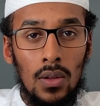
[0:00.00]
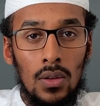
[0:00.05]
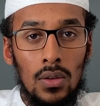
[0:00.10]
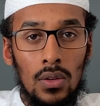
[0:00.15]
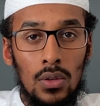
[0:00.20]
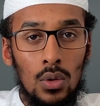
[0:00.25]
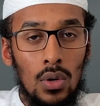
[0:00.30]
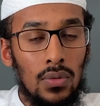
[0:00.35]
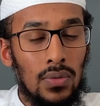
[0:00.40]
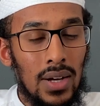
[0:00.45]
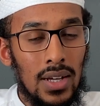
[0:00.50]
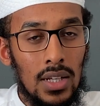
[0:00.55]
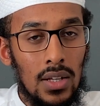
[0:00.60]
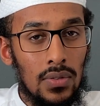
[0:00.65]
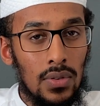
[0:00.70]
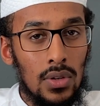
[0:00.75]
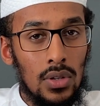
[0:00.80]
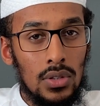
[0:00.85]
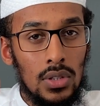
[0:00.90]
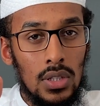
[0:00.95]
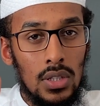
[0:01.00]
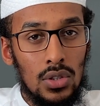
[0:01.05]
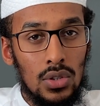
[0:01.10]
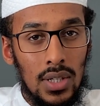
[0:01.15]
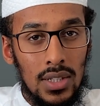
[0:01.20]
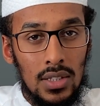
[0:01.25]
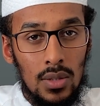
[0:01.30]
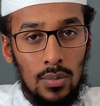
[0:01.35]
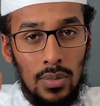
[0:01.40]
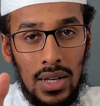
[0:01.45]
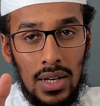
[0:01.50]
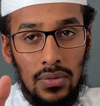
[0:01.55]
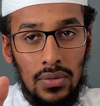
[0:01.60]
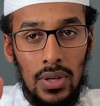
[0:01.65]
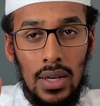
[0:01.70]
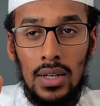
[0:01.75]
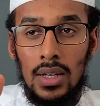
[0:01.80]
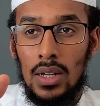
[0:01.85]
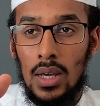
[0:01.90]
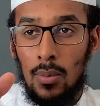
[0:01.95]
You'll find difficulty in trying to benefit
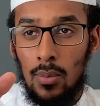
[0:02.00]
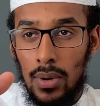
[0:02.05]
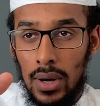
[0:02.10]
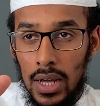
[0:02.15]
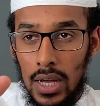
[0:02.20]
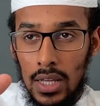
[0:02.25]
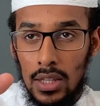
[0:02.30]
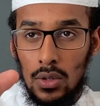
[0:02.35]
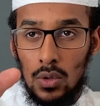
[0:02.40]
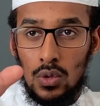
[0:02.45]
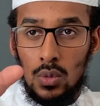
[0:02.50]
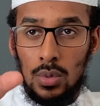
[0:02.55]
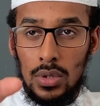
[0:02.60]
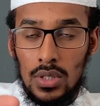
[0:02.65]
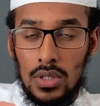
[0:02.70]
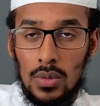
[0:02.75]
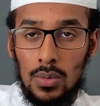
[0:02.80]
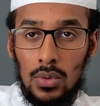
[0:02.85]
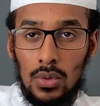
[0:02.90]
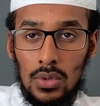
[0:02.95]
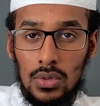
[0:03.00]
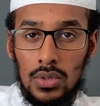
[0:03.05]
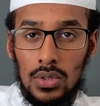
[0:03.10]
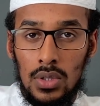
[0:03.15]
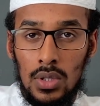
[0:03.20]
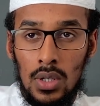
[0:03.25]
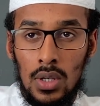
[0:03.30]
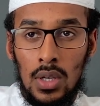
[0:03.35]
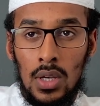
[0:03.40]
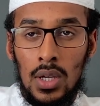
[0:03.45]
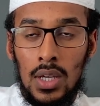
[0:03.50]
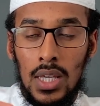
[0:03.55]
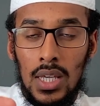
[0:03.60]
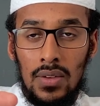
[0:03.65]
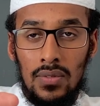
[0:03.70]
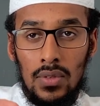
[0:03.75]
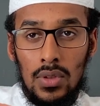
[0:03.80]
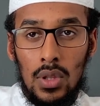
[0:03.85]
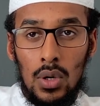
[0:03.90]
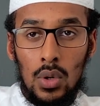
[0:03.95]
and apply those principles,
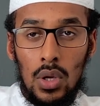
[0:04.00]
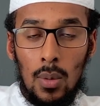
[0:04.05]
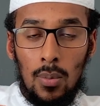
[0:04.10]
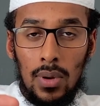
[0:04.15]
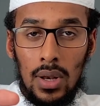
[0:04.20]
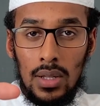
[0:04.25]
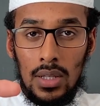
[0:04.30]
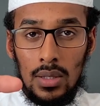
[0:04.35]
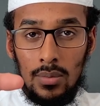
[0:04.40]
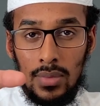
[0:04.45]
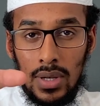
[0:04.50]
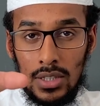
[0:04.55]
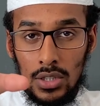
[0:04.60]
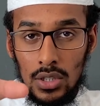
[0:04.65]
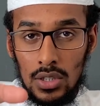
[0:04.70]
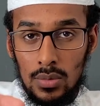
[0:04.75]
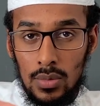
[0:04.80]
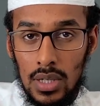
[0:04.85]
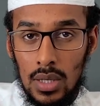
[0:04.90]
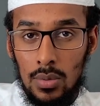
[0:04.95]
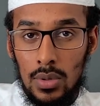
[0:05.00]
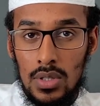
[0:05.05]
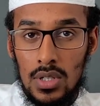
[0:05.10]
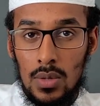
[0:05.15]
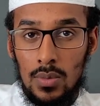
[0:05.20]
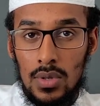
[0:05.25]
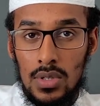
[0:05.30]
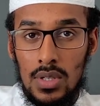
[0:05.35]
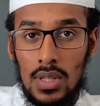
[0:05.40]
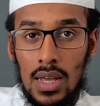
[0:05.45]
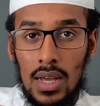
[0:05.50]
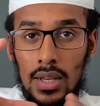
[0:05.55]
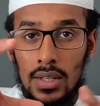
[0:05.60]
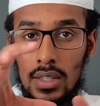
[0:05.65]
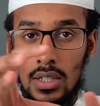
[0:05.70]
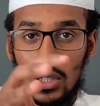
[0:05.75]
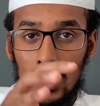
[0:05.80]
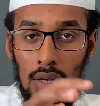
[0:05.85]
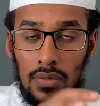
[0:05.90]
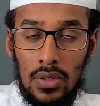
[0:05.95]
even though he mentions many principles that are in the
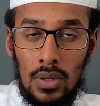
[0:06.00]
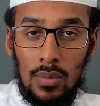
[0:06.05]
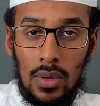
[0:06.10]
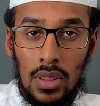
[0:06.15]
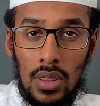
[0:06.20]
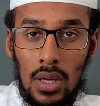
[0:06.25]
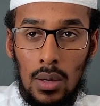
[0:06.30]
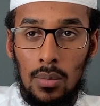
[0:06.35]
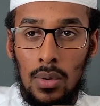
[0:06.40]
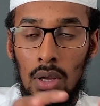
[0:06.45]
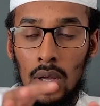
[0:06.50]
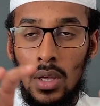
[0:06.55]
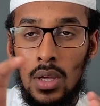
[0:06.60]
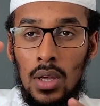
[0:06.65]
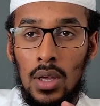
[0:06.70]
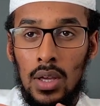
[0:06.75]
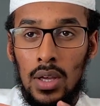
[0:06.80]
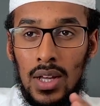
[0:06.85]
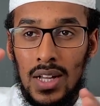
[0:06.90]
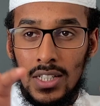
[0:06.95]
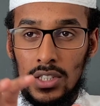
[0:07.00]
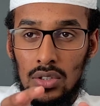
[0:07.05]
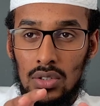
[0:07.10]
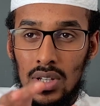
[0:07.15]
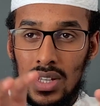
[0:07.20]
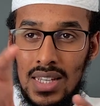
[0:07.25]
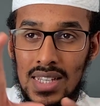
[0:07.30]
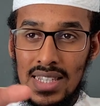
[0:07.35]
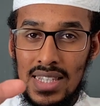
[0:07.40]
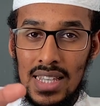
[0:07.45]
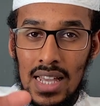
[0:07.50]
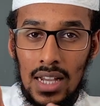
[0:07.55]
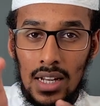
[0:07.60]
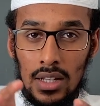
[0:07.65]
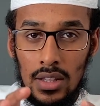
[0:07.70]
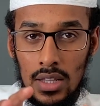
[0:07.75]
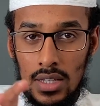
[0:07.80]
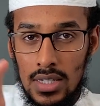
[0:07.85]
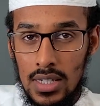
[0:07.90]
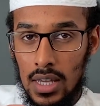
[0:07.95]
Shafi'i madhab. It's not exactly
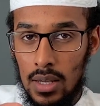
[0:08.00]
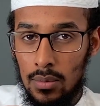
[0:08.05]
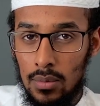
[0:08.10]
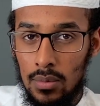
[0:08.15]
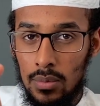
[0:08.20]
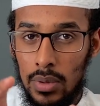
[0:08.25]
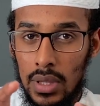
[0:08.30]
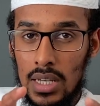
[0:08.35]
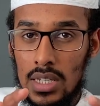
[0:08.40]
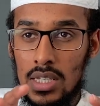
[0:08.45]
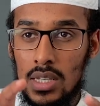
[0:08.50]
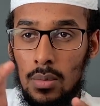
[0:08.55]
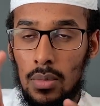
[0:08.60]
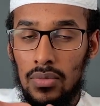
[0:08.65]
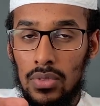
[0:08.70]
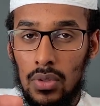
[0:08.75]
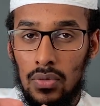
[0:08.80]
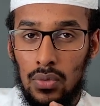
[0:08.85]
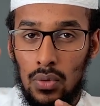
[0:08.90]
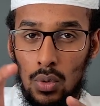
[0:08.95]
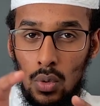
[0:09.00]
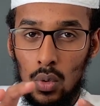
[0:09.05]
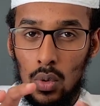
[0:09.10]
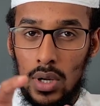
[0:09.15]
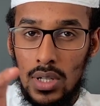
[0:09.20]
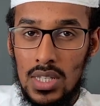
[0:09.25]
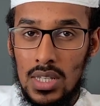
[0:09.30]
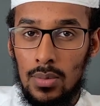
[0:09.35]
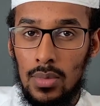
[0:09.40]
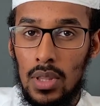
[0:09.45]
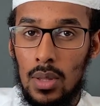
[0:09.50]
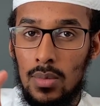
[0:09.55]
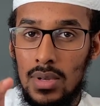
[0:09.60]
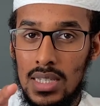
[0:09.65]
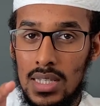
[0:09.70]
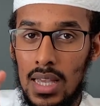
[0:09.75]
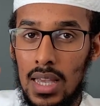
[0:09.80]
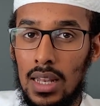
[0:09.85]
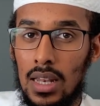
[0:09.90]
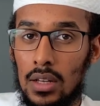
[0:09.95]
the same, because some of the furu' and some of the
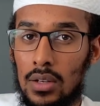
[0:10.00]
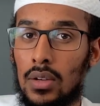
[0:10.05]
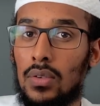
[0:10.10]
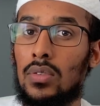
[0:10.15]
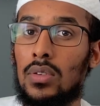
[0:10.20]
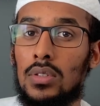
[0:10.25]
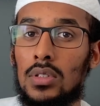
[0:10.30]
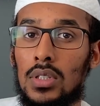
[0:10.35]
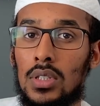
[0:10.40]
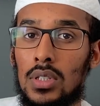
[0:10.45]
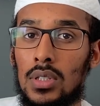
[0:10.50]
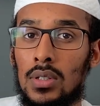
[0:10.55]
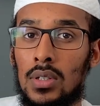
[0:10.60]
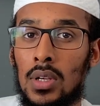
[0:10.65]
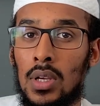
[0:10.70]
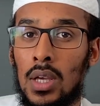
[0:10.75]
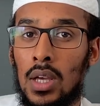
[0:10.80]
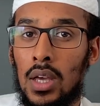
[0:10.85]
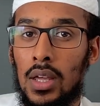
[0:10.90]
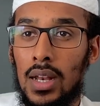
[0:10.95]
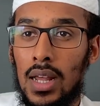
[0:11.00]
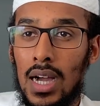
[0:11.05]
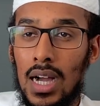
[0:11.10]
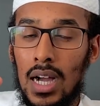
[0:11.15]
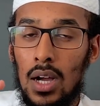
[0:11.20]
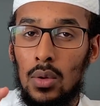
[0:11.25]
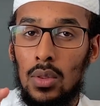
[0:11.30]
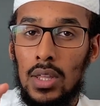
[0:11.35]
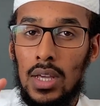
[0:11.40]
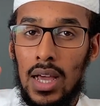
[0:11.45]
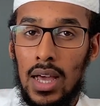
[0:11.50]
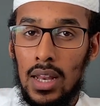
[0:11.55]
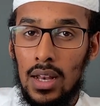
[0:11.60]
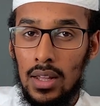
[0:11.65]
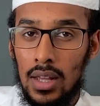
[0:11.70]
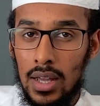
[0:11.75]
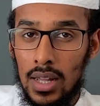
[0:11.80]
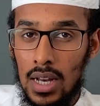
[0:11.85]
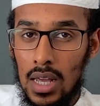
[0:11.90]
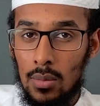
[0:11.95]
masail are different, and how the
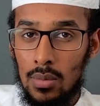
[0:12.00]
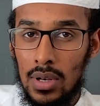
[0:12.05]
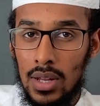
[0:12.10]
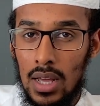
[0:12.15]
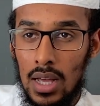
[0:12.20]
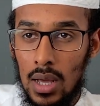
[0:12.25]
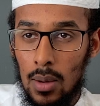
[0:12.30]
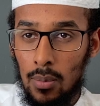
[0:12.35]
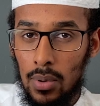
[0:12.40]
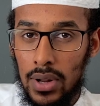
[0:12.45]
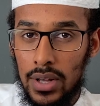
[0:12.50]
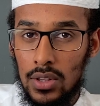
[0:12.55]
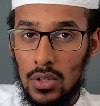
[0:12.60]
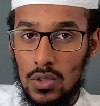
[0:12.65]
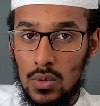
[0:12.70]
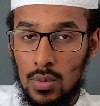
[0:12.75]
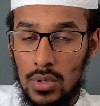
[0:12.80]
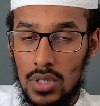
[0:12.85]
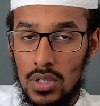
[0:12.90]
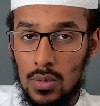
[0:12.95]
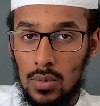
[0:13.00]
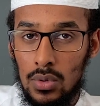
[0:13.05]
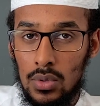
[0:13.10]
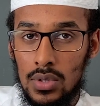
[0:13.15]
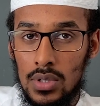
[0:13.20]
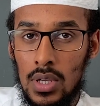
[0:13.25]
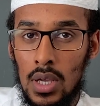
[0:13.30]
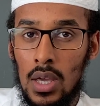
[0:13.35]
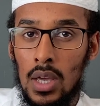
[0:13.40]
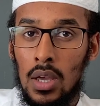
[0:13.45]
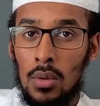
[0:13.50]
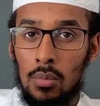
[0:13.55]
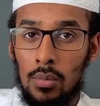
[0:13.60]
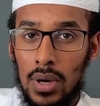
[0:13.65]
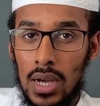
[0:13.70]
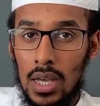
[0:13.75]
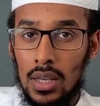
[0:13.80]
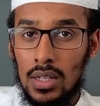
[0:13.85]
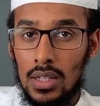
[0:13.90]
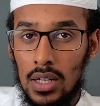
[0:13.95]
Hanabila apply those principles
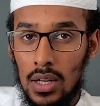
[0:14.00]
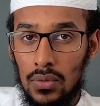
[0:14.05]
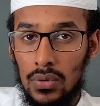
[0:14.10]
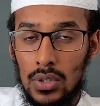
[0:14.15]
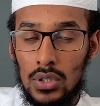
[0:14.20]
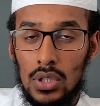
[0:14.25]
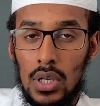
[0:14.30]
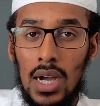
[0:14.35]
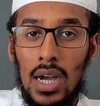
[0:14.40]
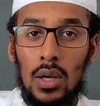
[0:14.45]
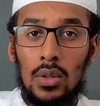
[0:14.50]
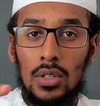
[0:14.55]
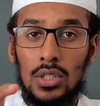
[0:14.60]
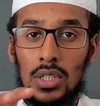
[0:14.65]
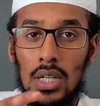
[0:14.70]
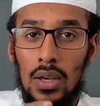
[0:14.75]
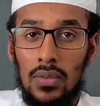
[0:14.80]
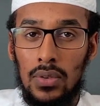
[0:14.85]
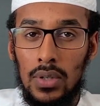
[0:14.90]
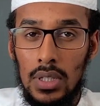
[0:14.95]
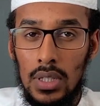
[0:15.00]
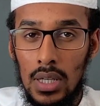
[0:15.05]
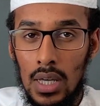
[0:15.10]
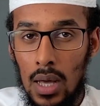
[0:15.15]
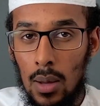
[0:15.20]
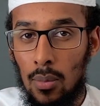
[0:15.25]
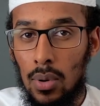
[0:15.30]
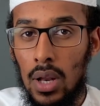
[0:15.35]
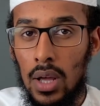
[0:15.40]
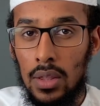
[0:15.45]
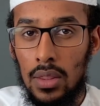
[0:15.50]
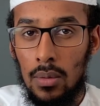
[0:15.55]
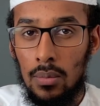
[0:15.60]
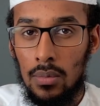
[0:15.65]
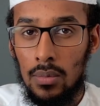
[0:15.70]
might differ to how the Shafi'iyya apply them,